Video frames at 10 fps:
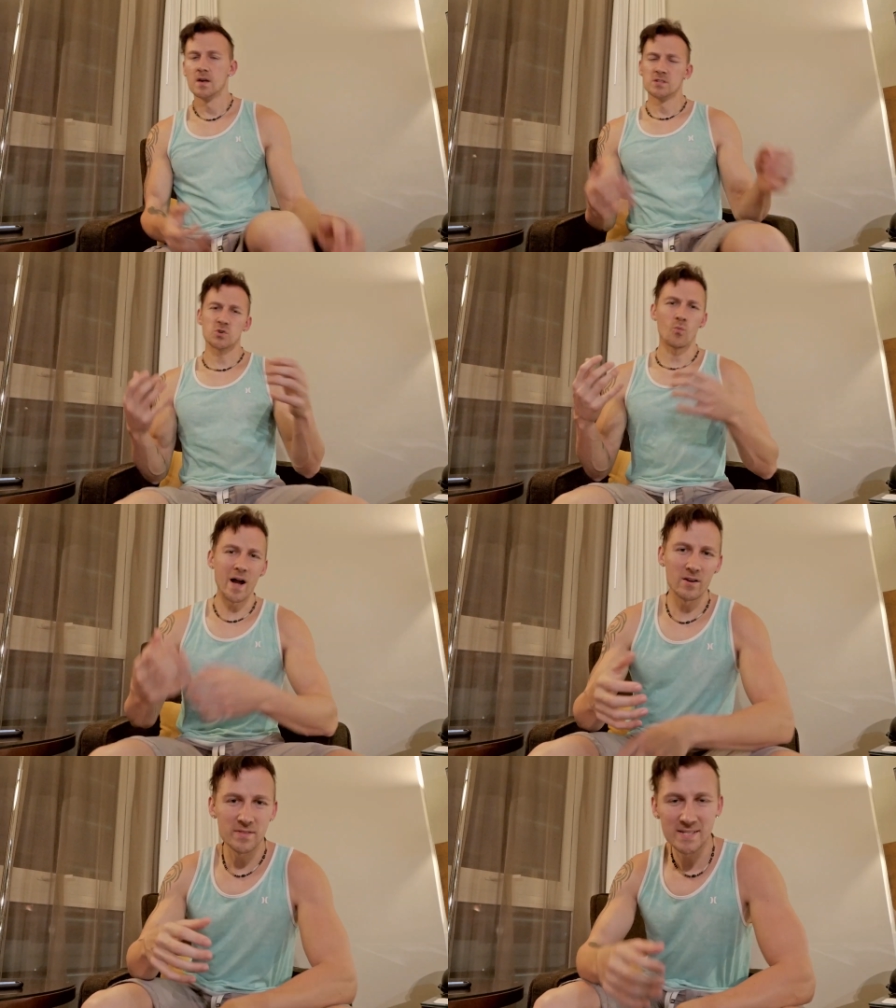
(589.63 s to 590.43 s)
So,
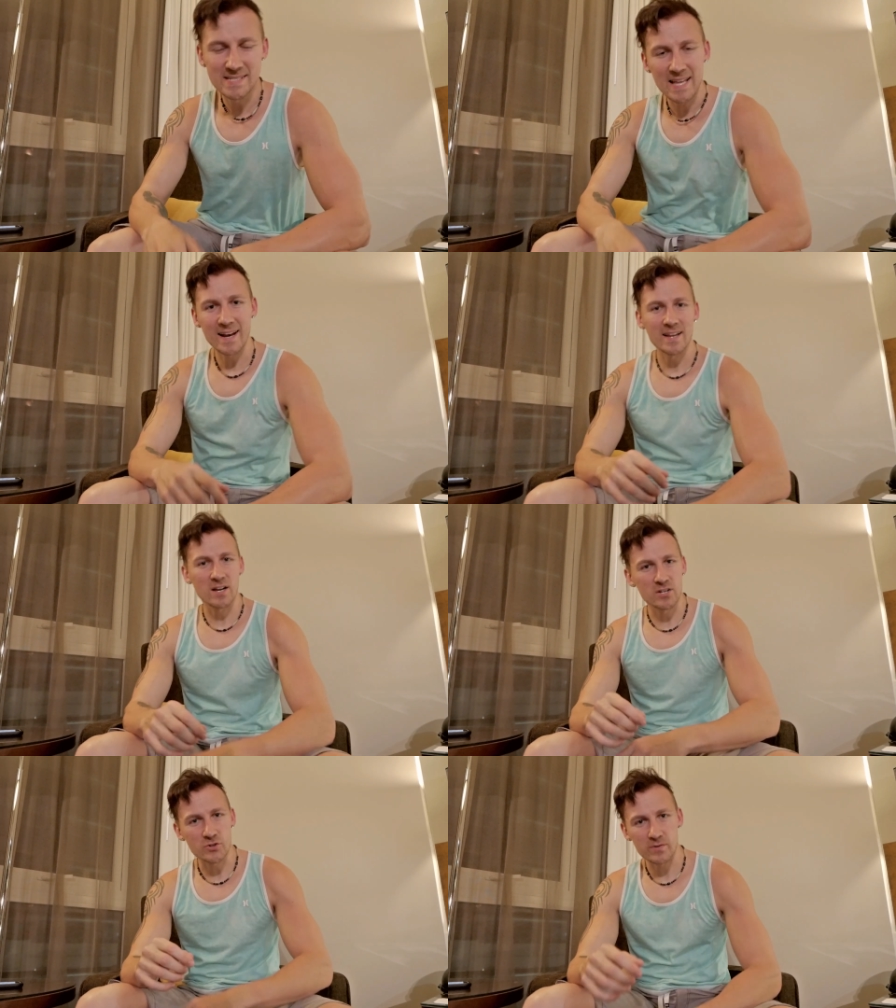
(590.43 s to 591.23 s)
why aren't these stagnant
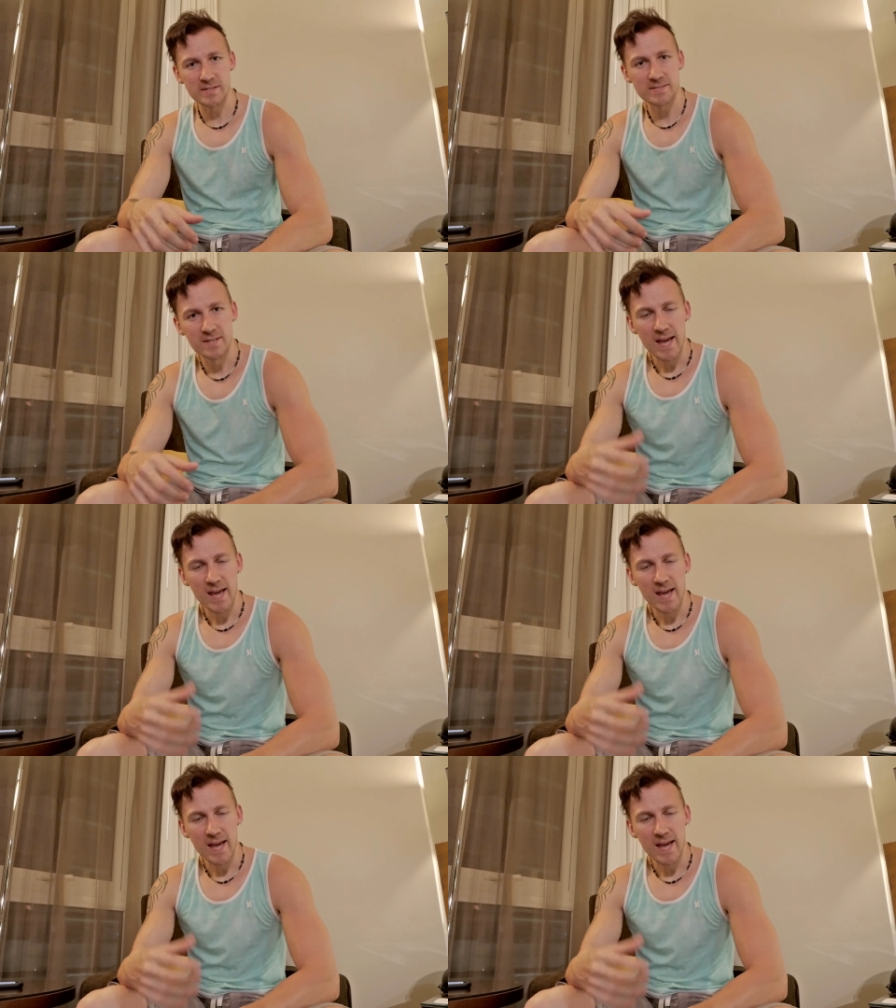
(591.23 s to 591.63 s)
countries